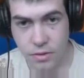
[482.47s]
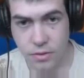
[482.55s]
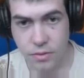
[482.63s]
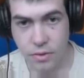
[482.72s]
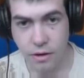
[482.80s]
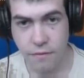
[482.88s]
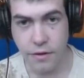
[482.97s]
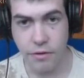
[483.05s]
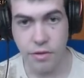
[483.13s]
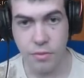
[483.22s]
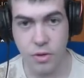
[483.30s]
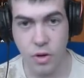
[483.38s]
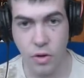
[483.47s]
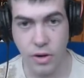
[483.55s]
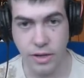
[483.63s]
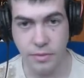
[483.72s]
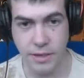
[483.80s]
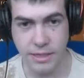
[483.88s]
We've got a few of them caught
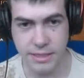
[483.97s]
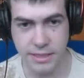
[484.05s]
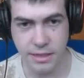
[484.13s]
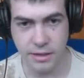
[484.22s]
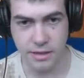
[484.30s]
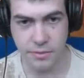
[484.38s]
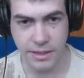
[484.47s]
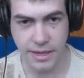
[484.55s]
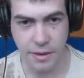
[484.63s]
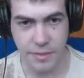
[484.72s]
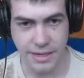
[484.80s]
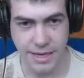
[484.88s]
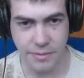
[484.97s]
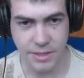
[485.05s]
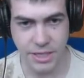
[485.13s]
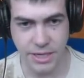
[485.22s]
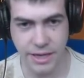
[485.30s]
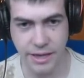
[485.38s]
in amongst us, look, so we can get a bit of
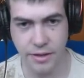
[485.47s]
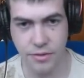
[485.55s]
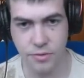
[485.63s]
damage in here.